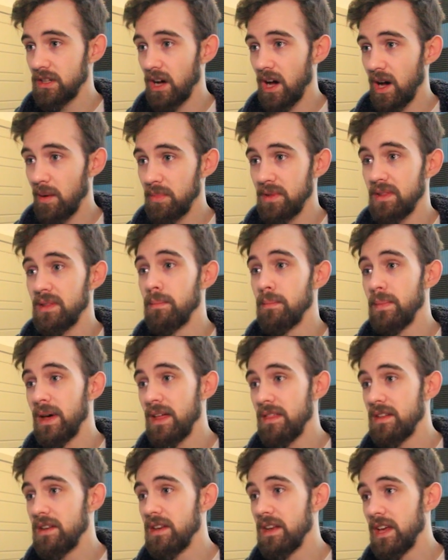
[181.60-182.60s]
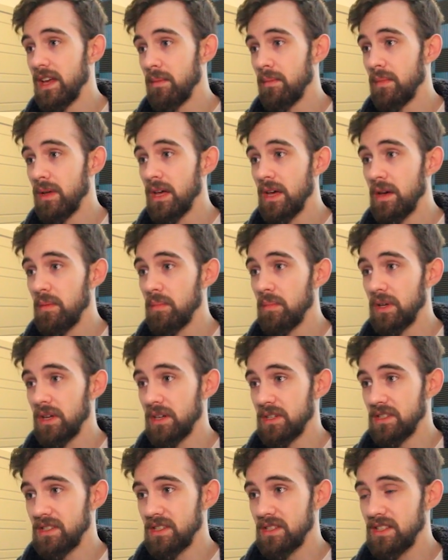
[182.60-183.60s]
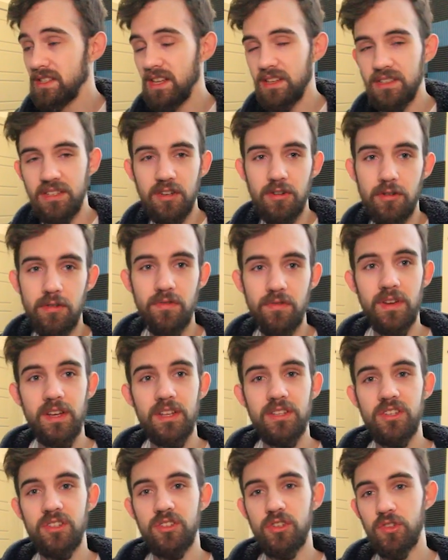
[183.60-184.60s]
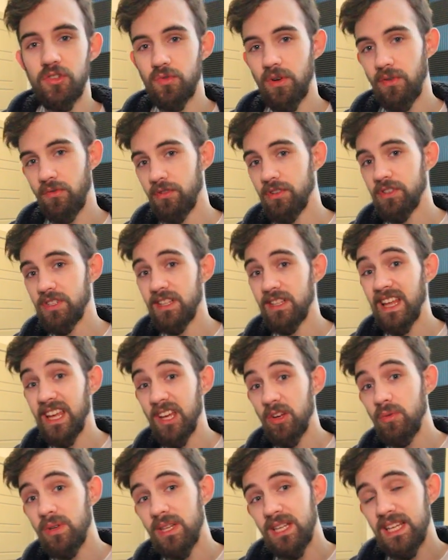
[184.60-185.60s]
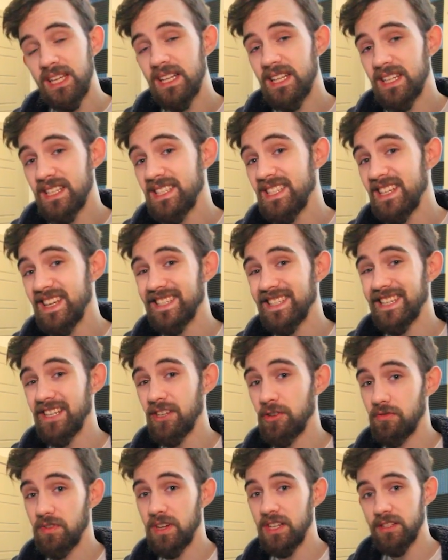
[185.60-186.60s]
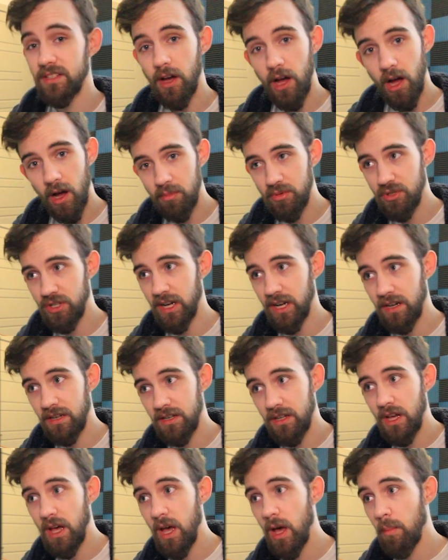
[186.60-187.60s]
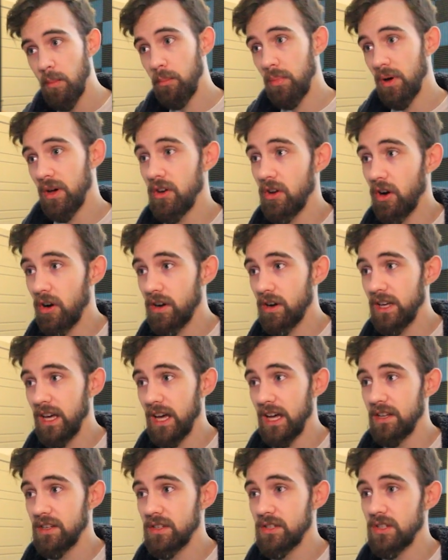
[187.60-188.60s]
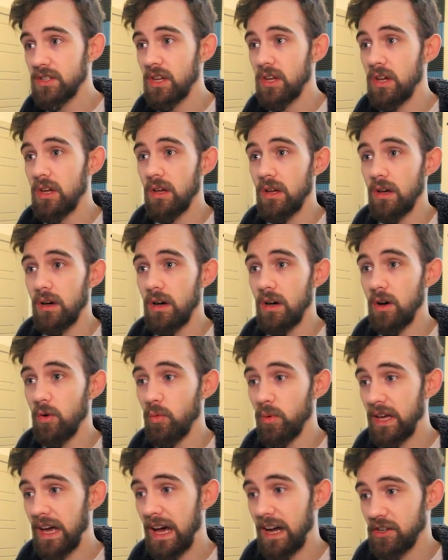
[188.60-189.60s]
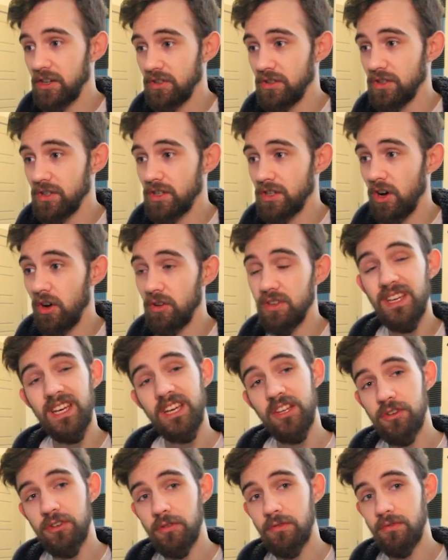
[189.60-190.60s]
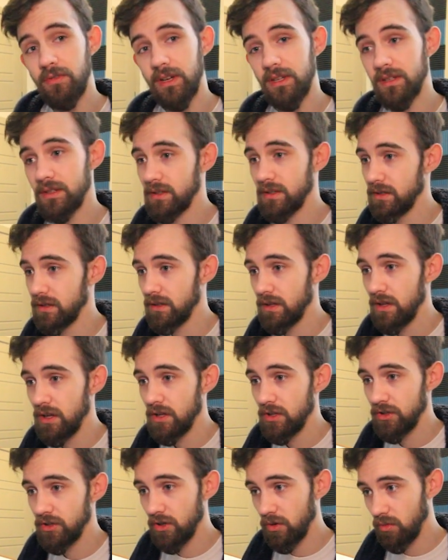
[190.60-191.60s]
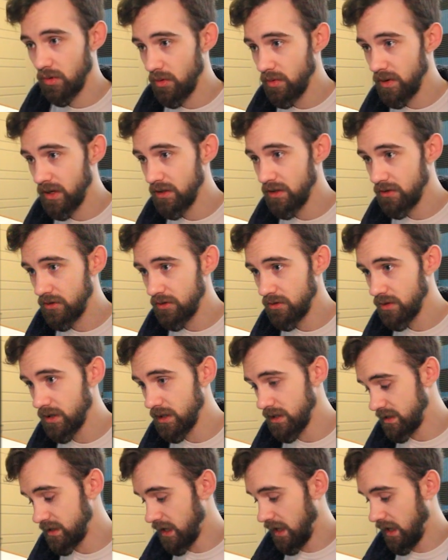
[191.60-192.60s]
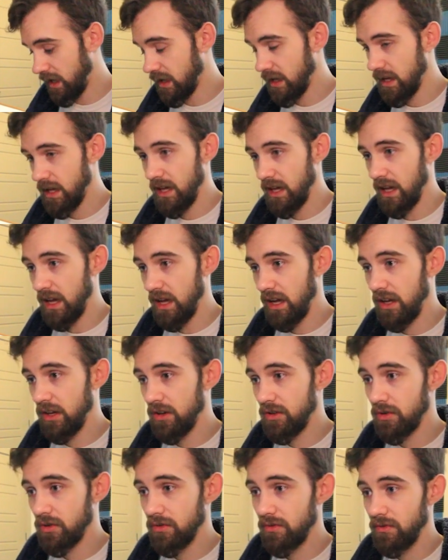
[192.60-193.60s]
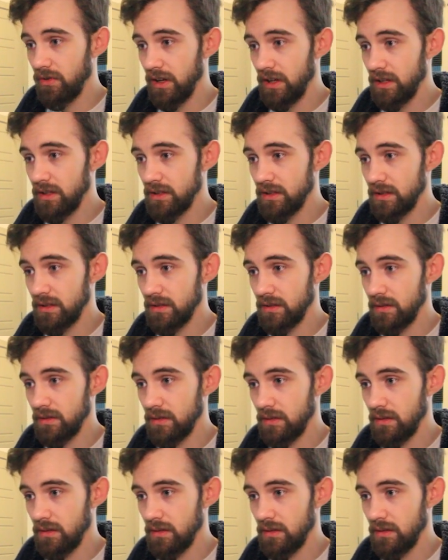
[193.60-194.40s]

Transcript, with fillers: copy the method name because CS interface is just referencing that you need a CS interface object. But in our case, uh, we actually just called it interface. So what we can do is say interface